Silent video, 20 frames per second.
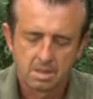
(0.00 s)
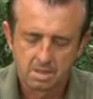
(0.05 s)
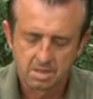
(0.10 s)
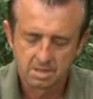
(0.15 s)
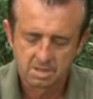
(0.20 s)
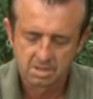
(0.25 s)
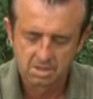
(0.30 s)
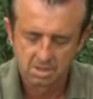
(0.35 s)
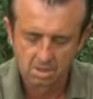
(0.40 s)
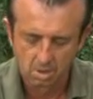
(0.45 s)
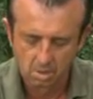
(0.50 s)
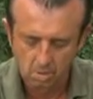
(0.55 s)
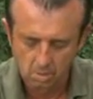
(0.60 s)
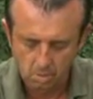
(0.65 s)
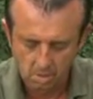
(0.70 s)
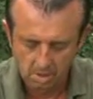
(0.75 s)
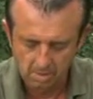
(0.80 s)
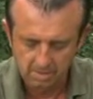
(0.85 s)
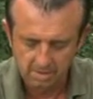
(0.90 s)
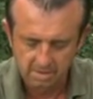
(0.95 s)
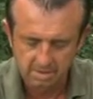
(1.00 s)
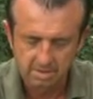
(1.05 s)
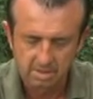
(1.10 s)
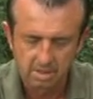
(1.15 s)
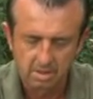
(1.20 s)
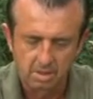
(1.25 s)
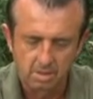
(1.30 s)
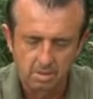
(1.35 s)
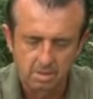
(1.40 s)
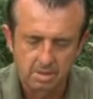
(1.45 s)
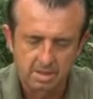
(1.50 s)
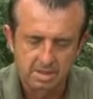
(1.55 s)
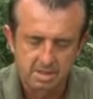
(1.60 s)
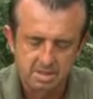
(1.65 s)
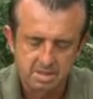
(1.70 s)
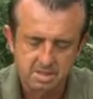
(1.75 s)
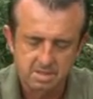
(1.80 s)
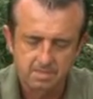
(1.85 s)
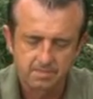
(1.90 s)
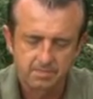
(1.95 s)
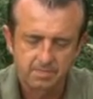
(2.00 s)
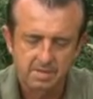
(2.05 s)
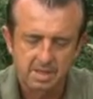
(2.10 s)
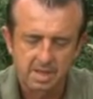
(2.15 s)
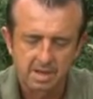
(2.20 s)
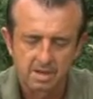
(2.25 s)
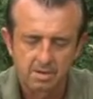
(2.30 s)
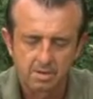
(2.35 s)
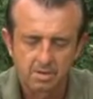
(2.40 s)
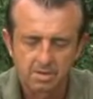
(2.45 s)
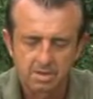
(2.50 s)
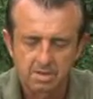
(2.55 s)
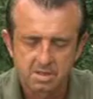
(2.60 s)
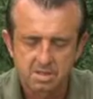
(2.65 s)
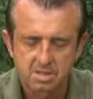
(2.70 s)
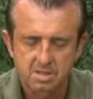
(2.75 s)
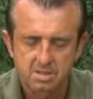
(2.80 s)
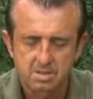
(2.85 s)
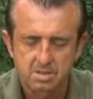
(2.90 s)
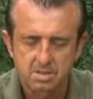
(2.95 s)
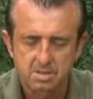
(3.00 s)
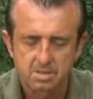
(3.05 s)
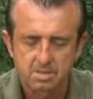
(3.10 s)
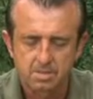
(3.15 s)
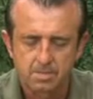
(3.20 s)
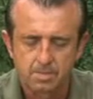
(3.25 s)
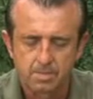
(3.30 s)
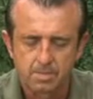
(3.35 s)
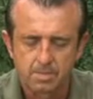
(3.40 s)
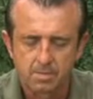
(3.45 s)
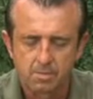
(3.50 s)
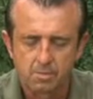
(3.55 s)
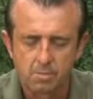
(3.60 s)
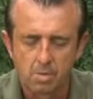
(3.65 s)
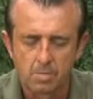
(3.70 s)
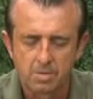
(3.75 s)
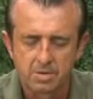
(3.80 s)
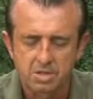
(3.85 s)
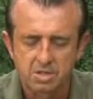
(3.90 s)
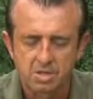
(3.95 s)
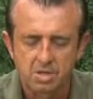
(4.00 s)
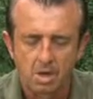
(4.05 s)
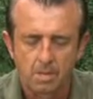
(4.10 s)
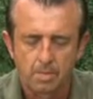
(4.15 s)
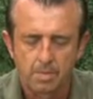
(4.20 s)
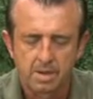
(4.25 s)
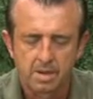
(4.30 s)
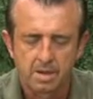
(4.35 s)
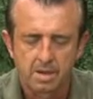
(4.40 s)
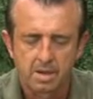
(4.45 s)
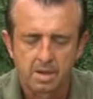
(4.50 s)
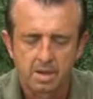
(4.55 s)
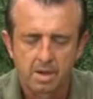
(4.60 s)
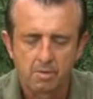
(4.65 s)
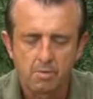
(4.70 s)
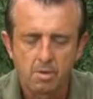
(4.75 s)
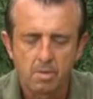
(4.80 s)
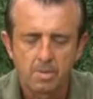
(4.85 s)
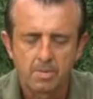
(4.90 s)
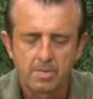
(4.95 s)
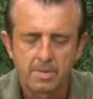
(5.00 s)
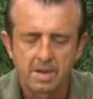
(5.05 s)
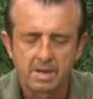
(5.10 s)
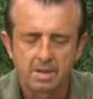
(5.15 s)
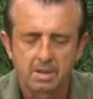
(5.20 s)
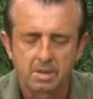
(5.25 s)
So what I'm going to do is get another rubber stop here. A rubber bead